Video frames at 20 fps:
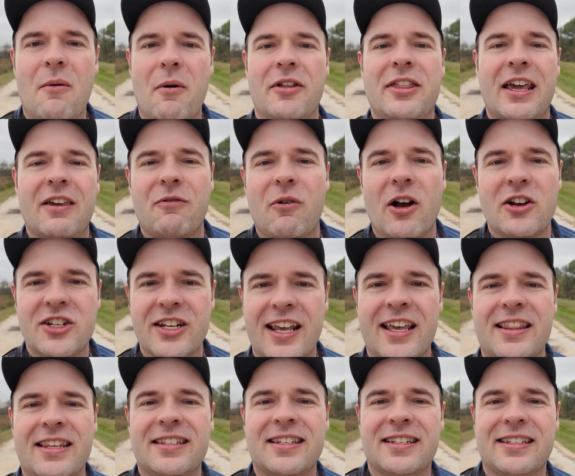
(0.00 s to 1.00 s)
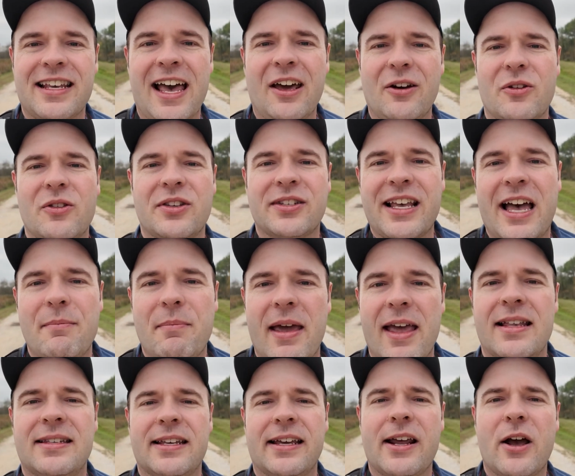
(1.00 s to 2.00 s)
Well, thank you for watching, and this is Scott, or the Scott
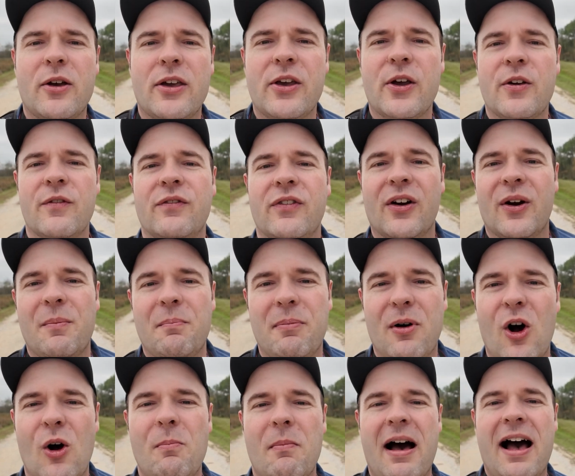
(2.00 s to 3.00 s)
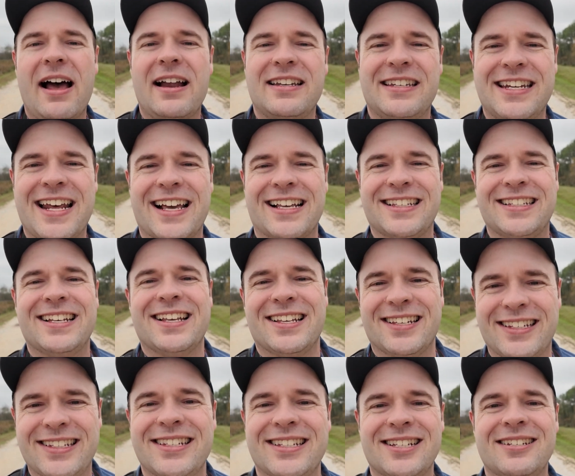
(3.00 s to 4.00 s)
Man, signing out here from Beaumont,
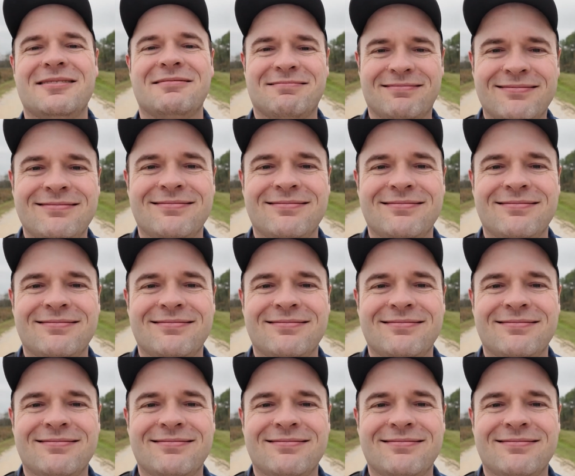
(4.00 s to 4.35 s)
Texas.